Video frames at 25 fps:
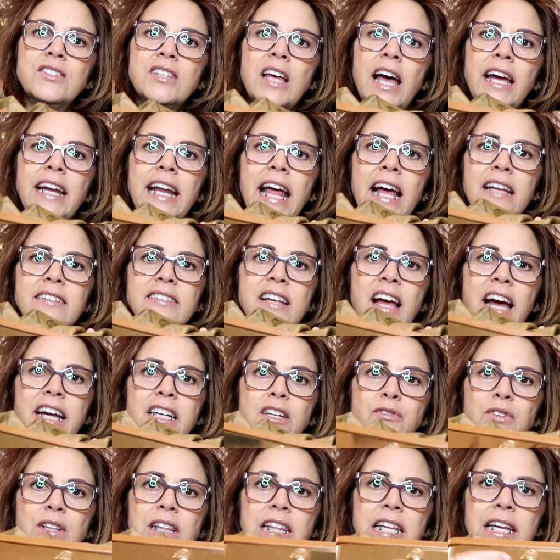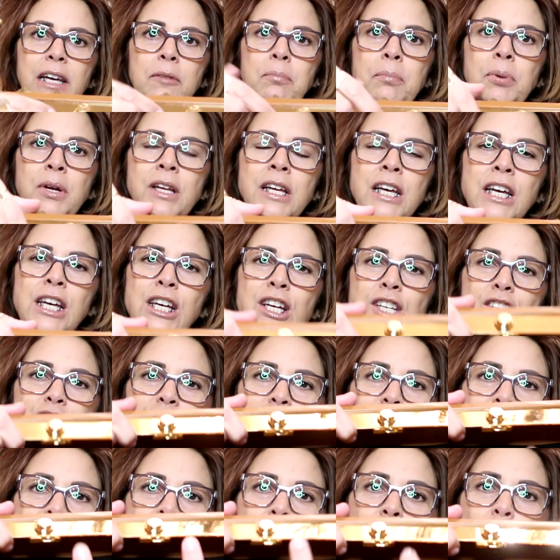side has kind of a lip?
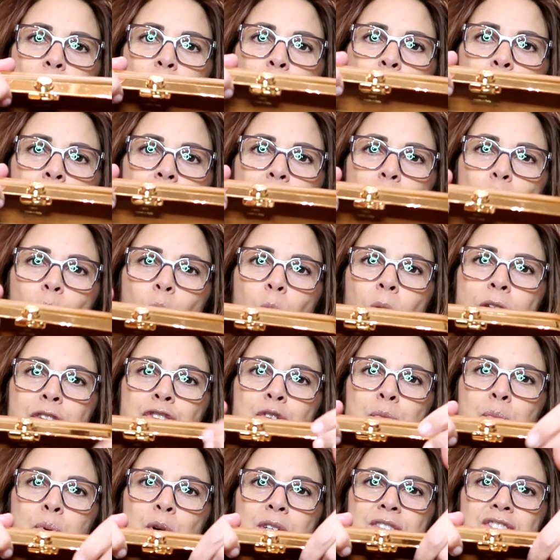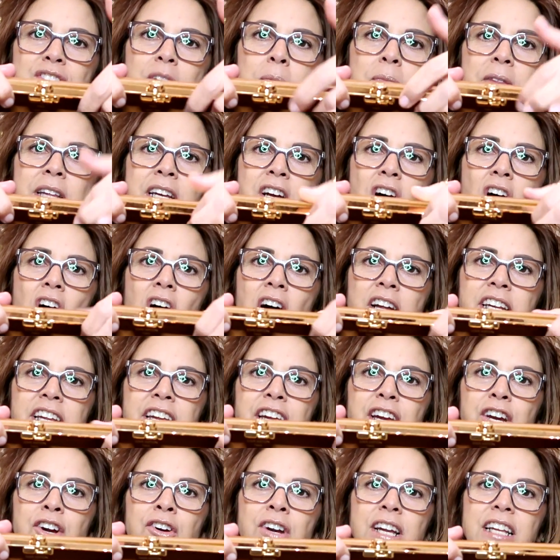So when you put something on
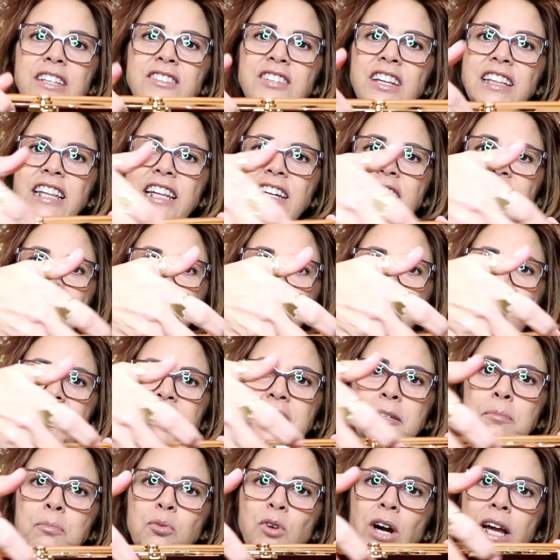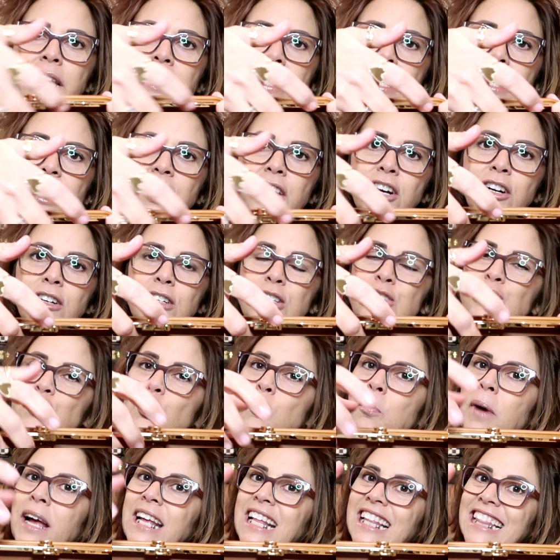here, it's a little deep right here, so
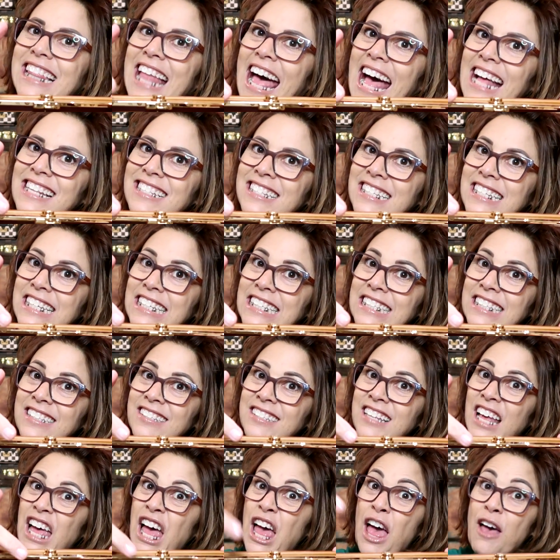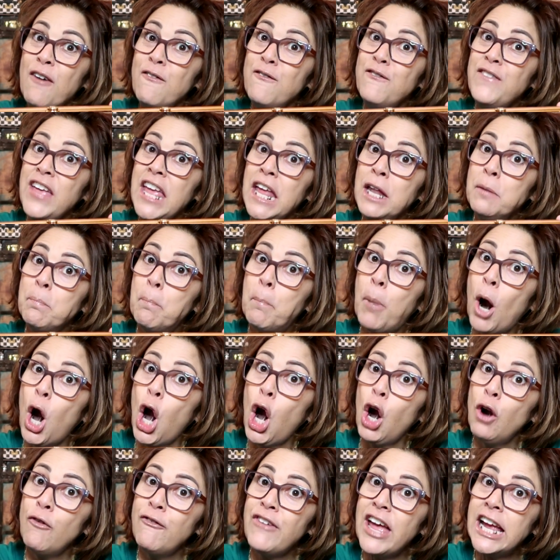my glasses fit
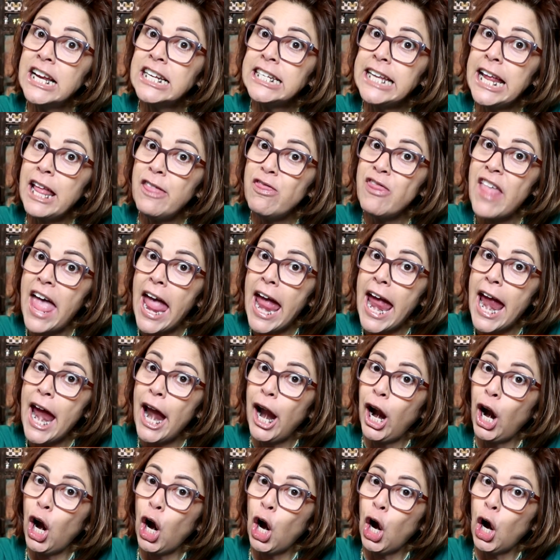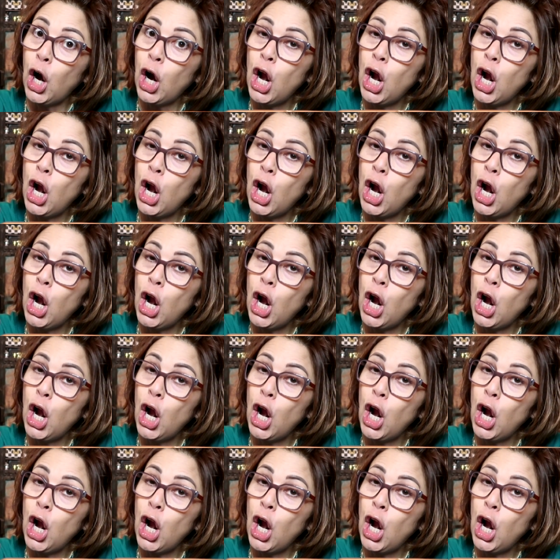perfect in there.